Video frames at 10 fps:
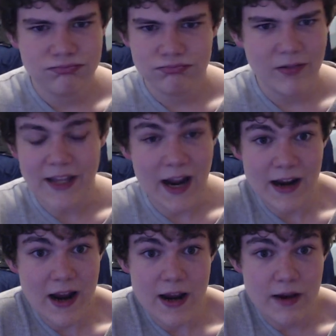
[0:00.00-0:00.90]
I,
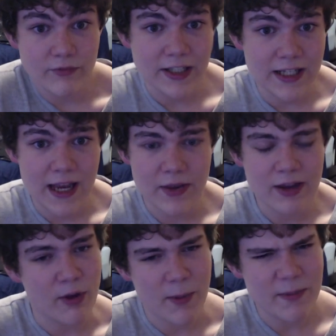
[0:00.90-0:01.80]
I, I really can't think
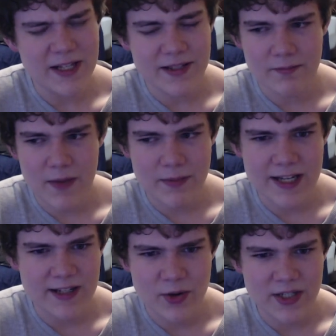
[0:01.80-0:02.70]
of it. Maybe he's maybe
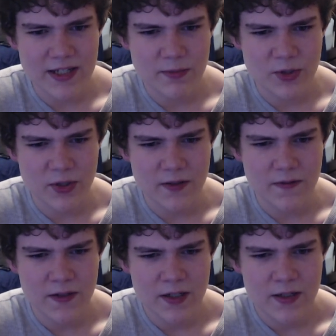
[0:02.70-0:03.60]
he's hosting some sort of
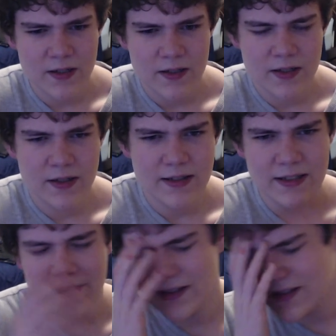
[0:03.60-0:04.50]

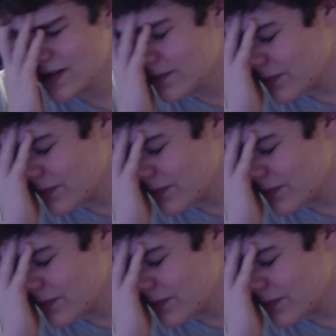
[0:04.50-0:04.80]
some